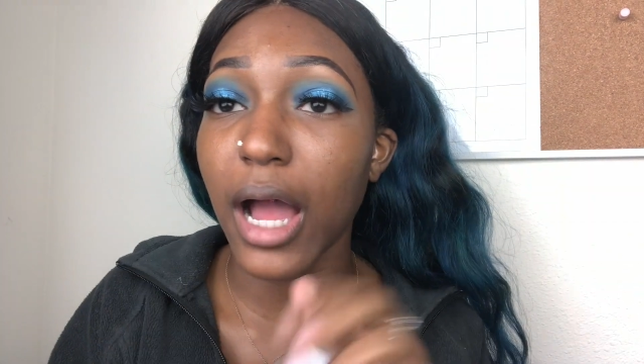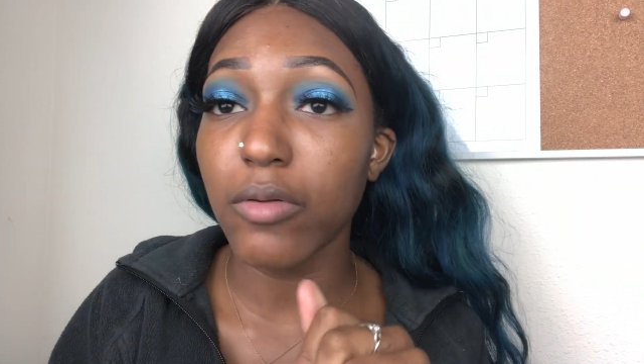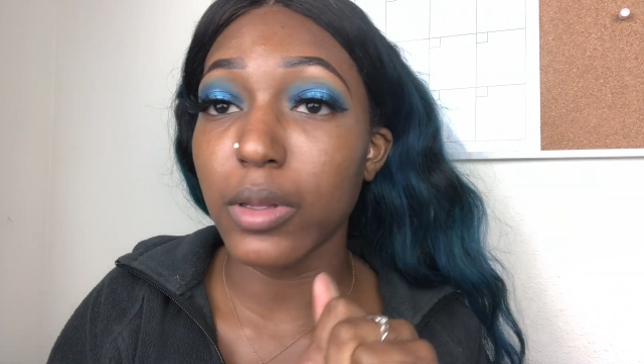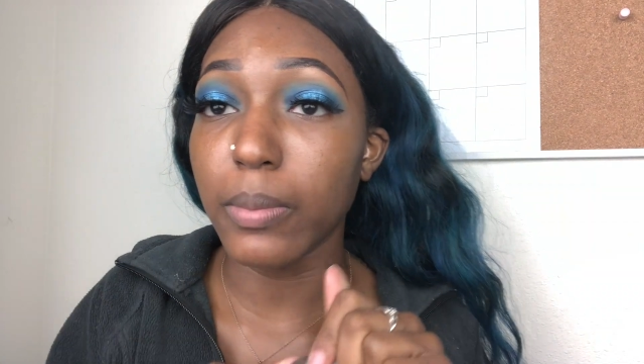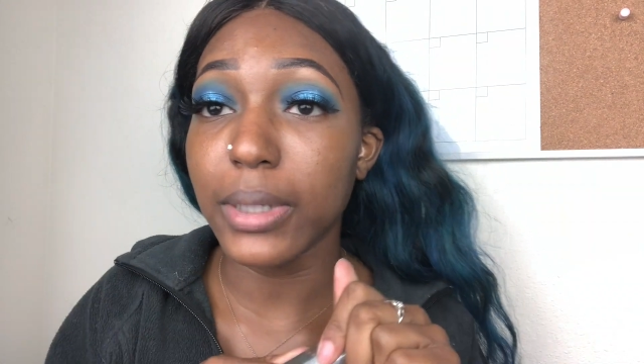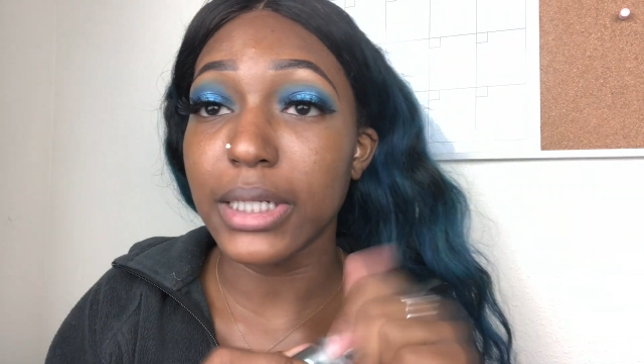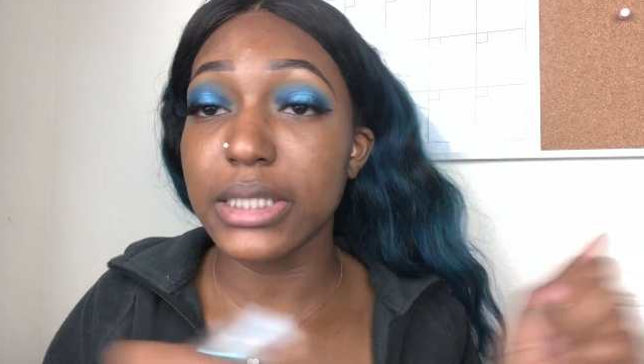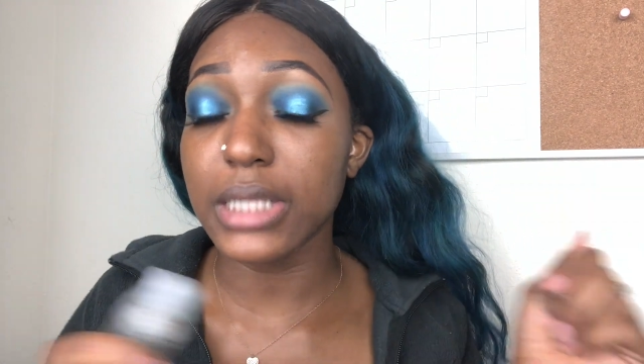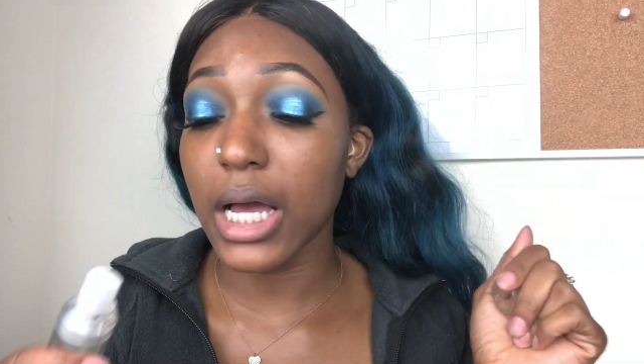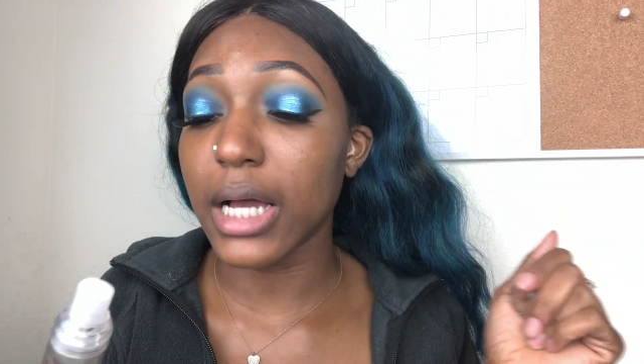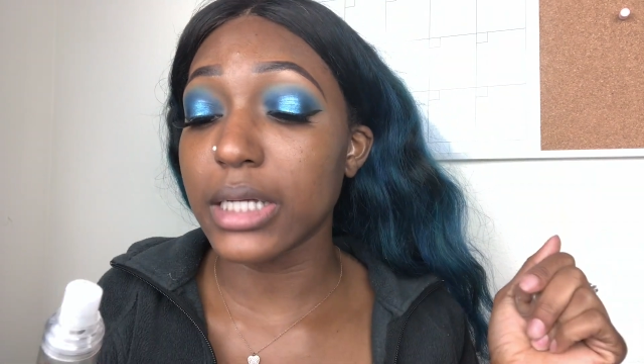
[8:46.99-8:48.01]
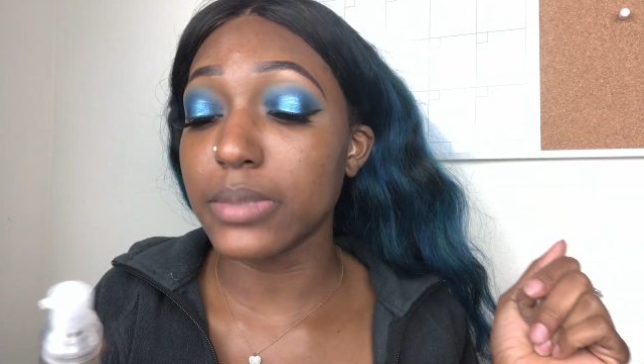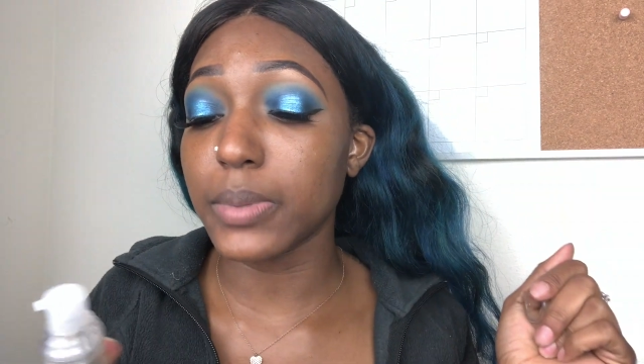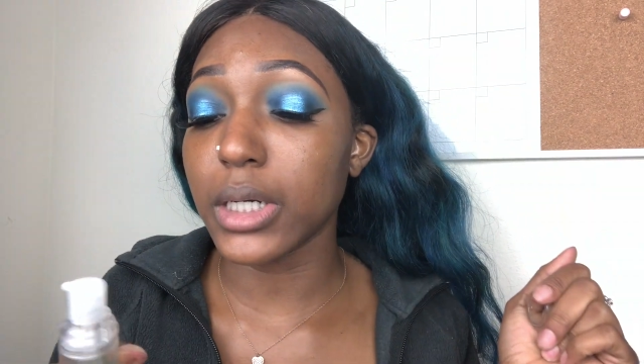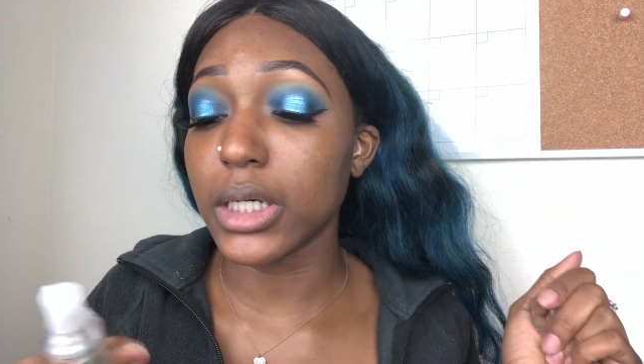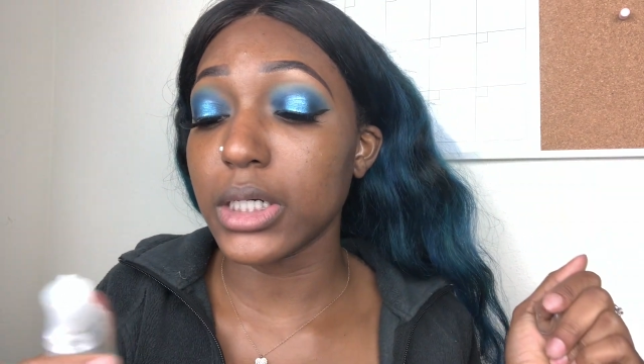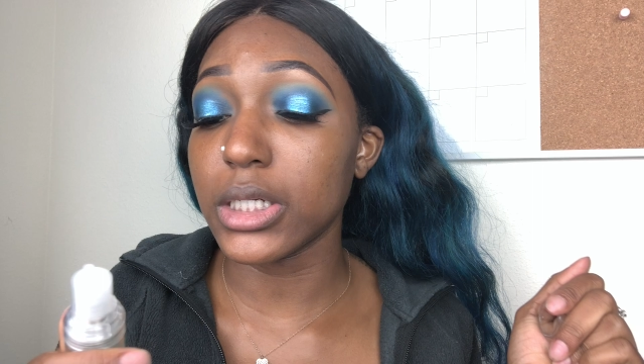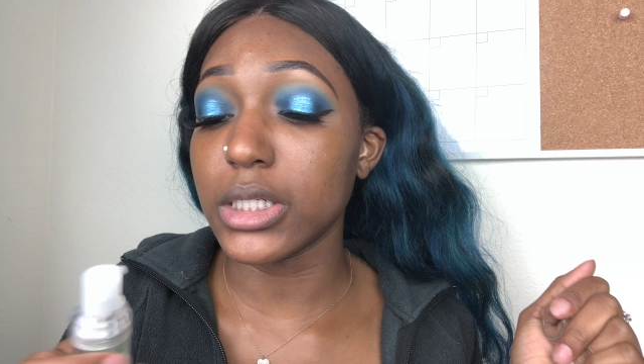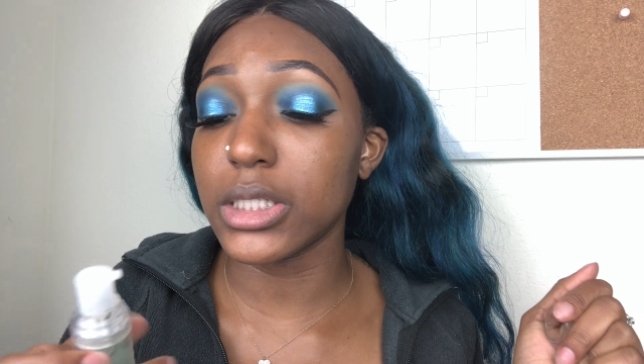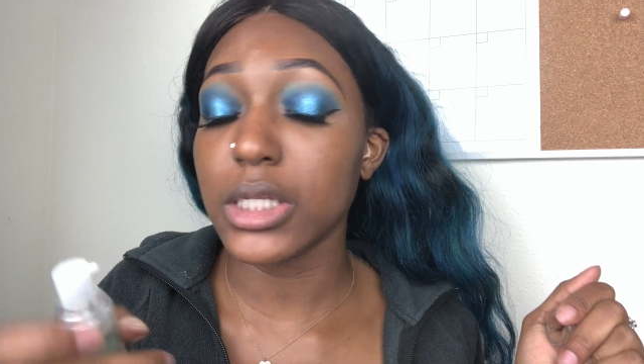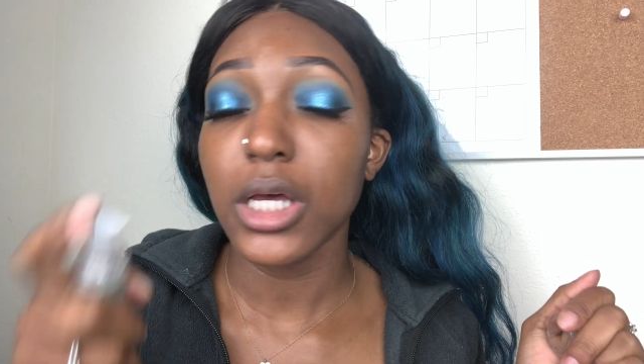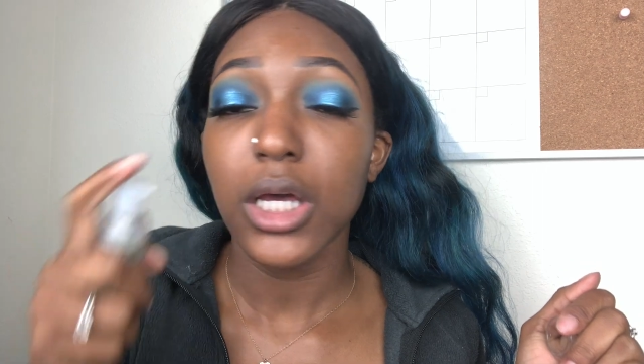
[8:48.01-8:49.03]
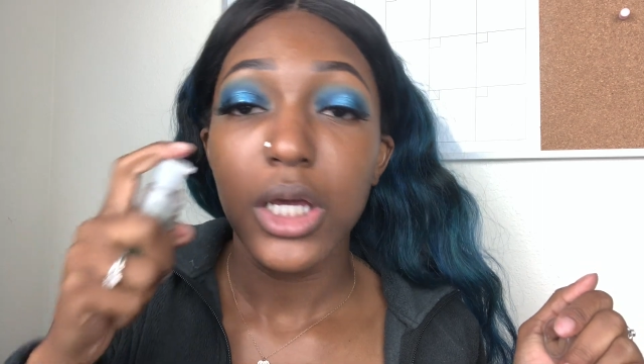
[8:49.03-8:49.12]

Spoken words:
I have the mini size because,